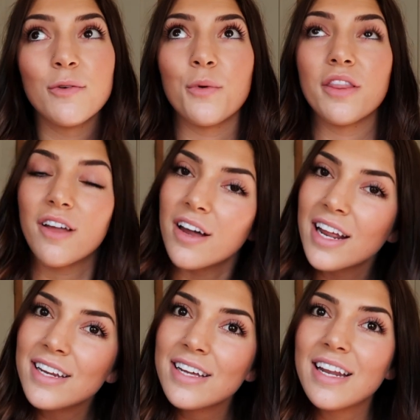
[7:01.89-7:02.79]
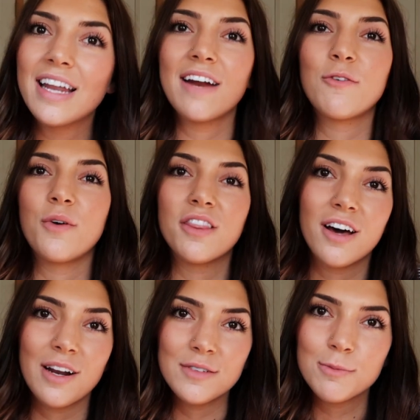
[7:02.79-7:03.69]
everyone thought I did, and everyone
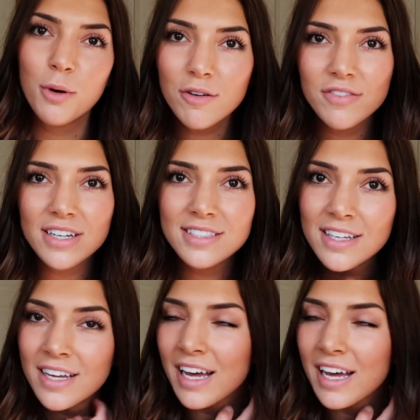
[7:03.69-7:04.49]
thought I was perfect,